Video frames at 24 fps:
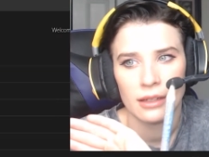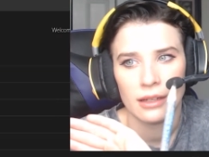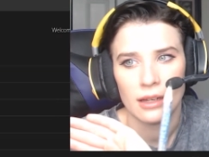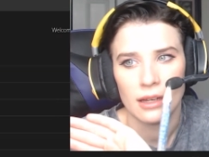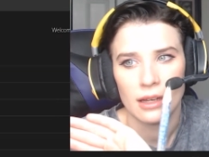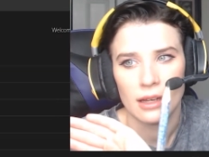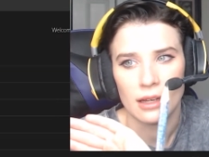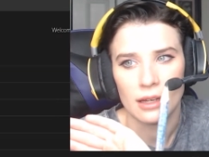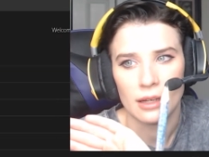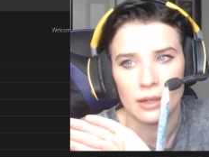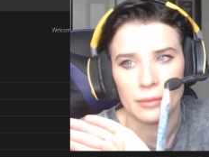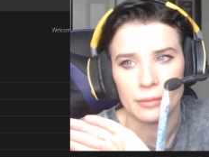
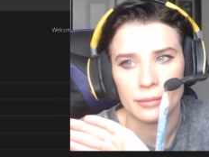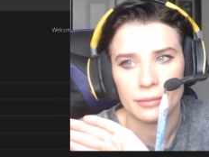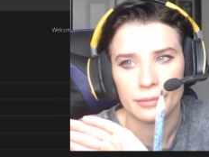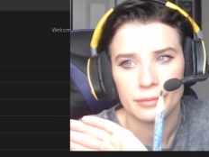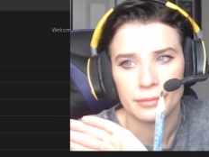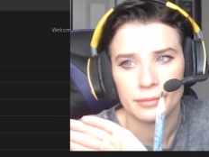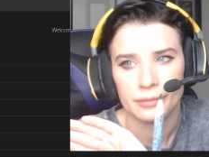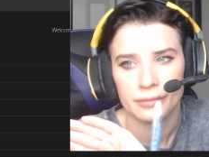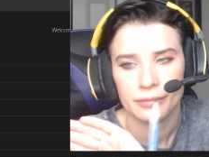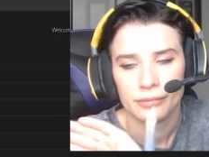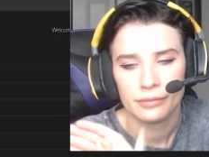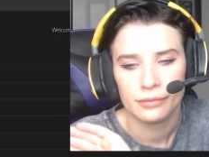
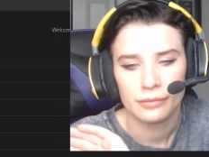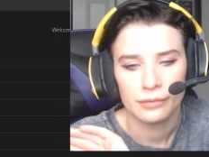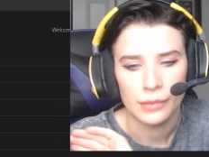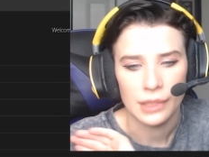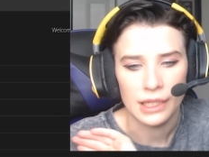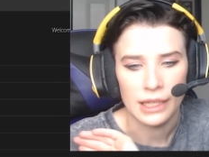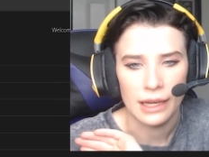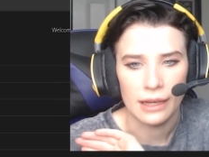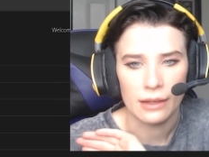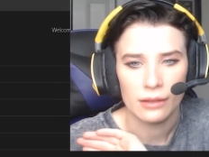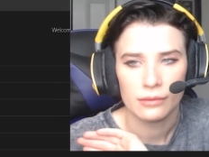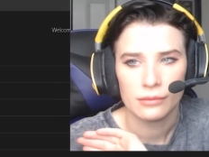But
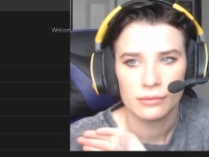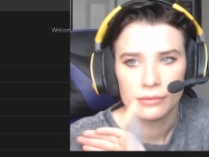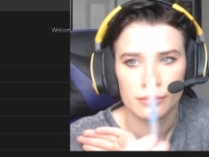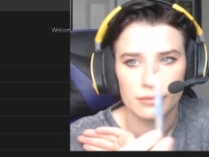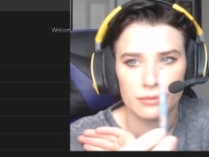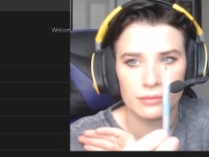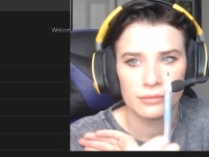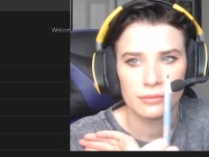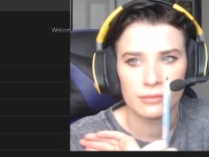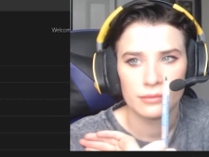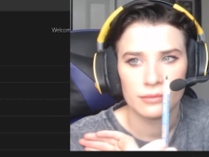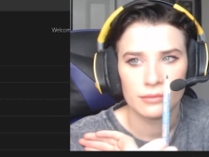yeah,
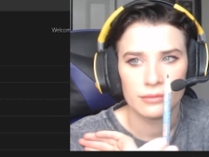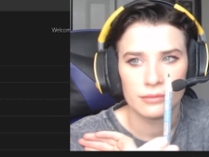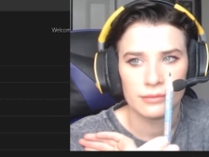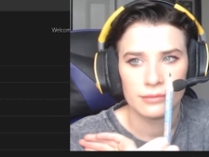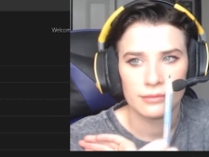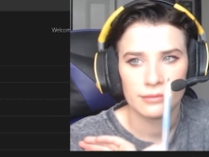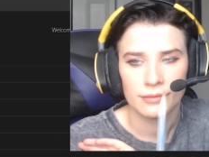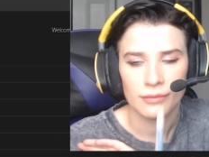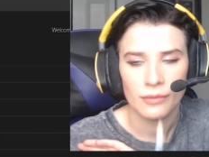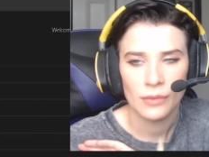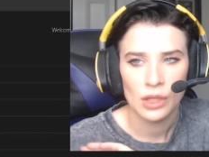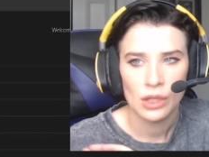
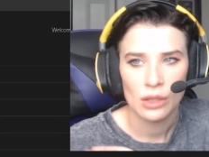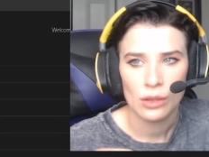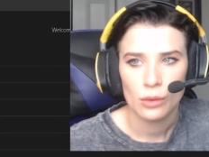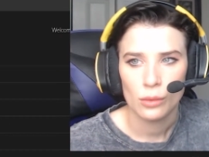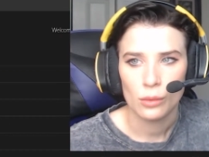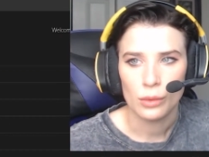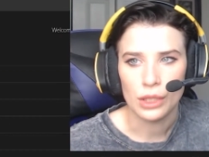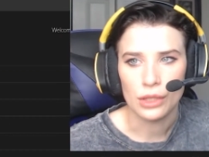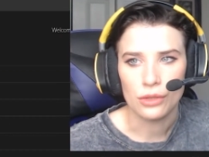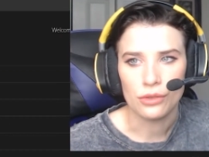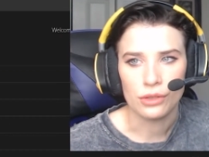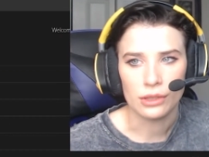
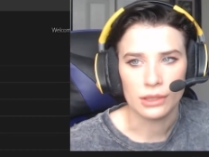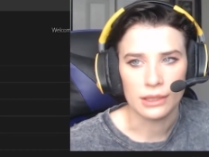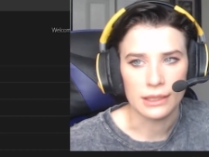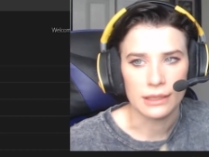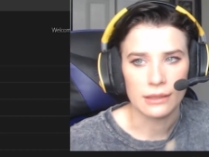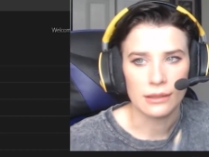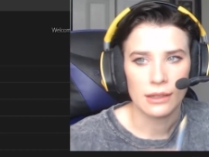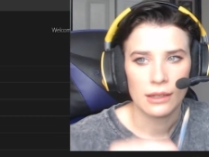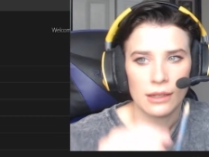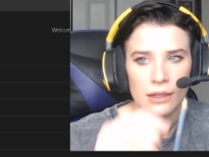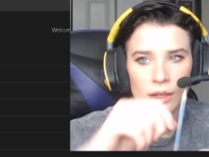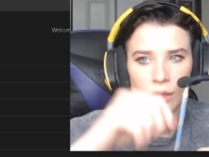we usually
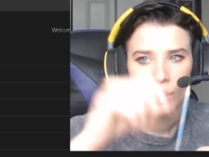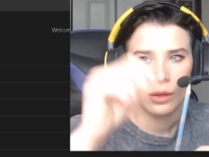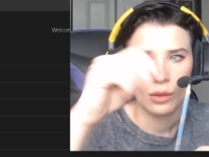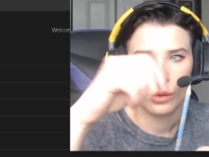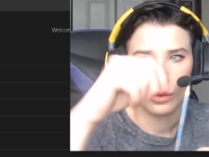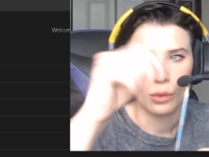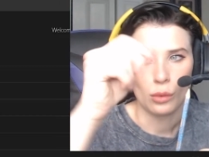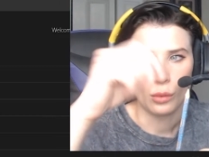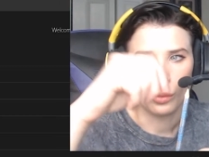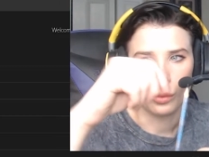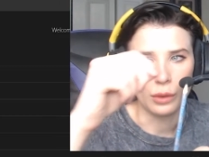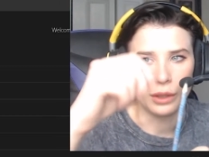
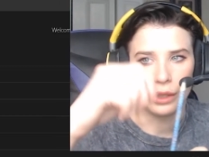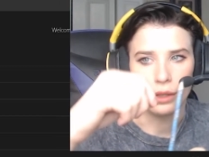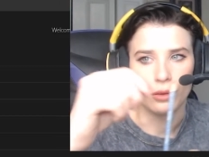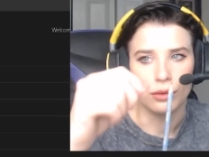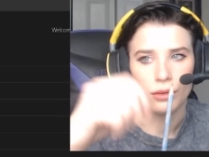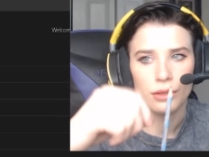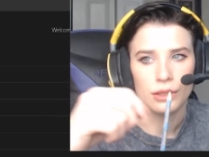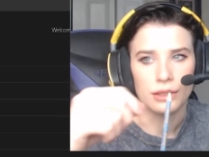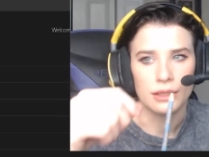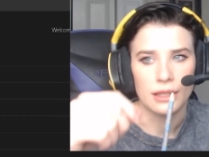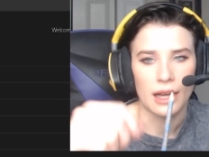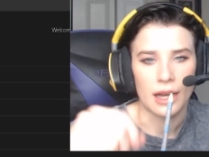whittle
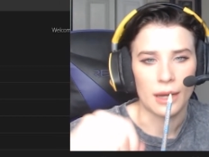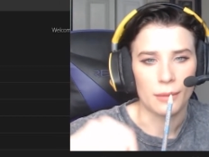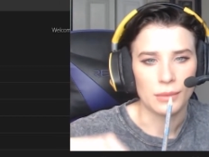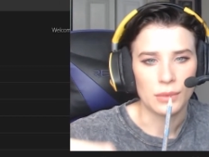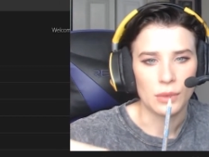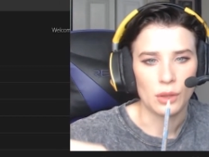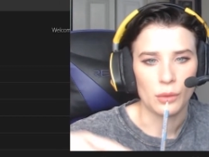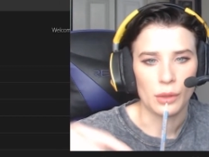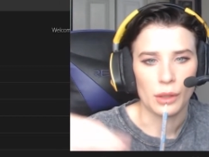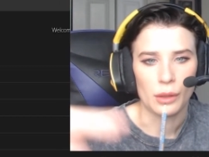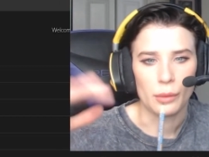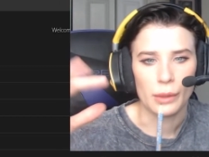the top to
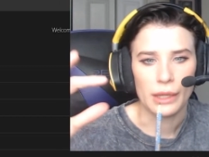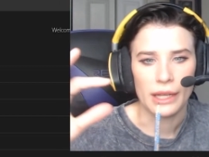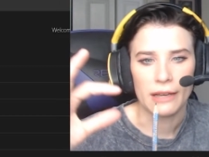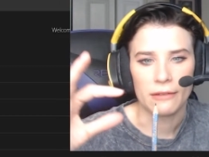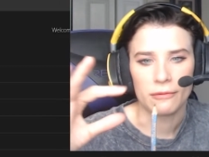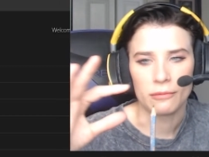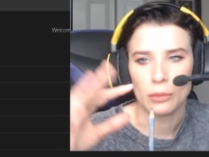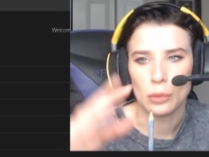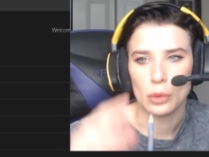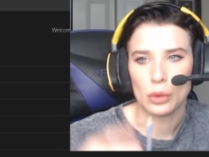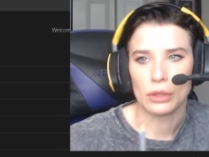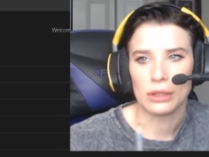where we have
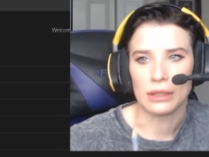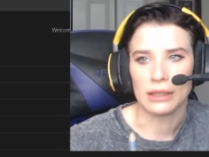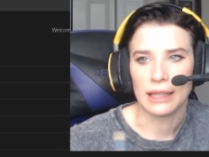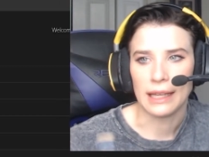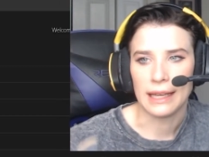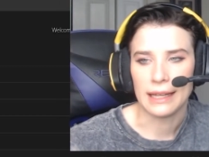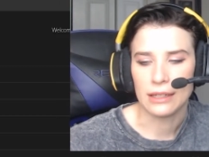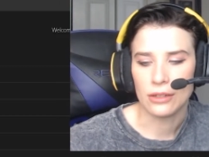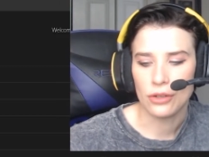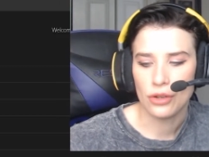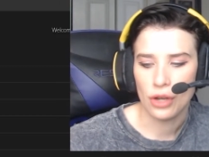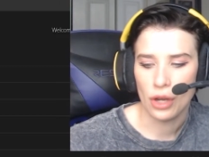more
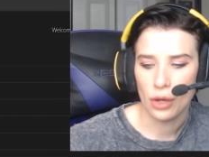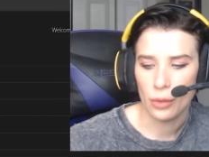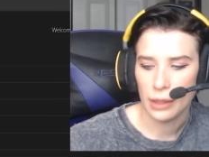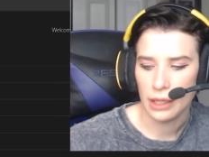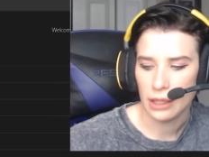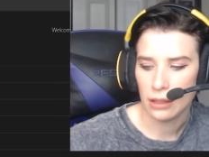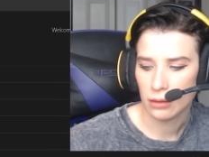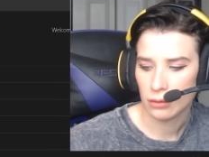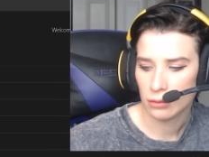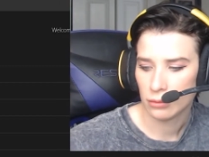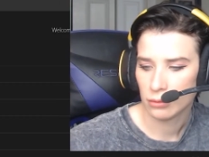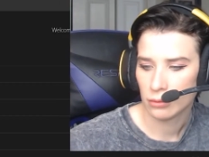lead showing.
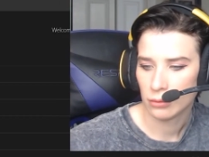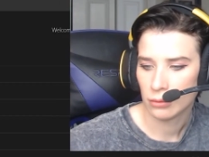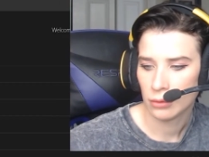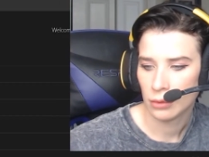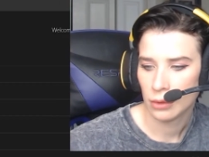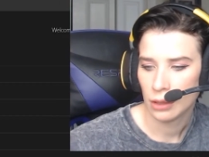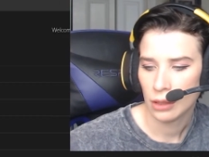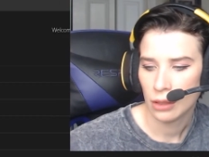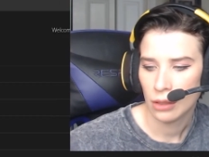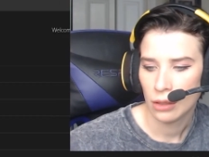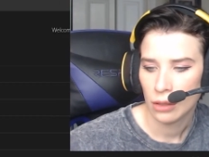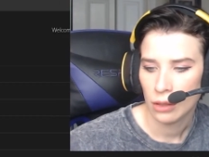
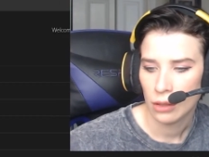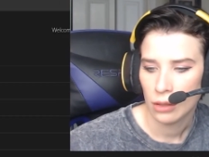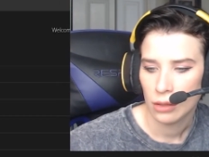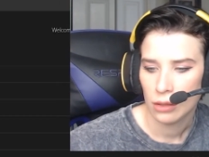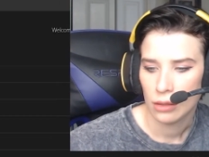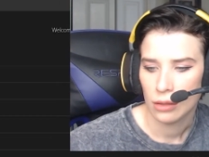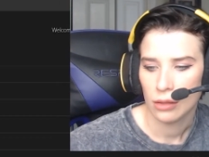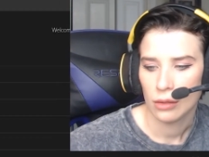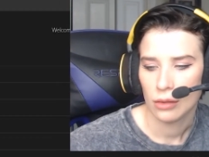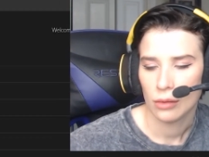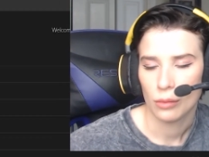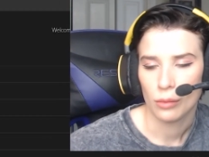
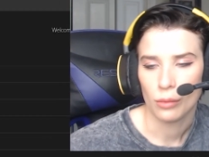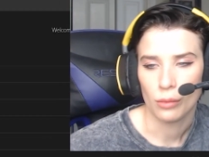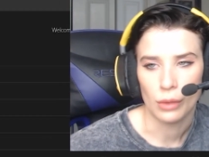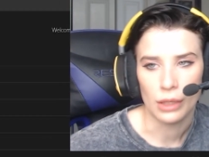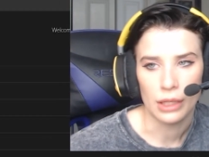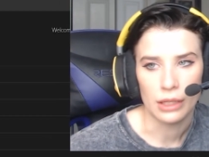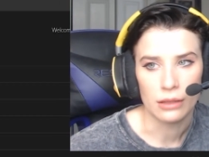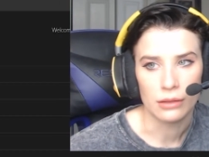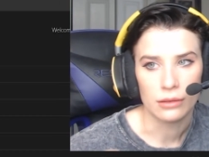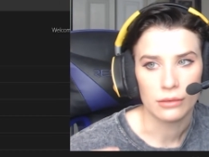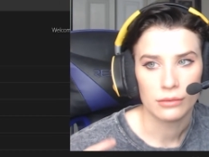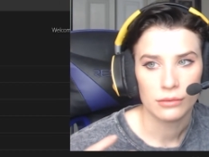
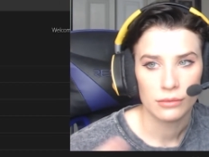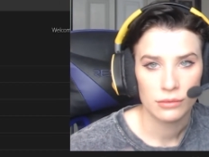when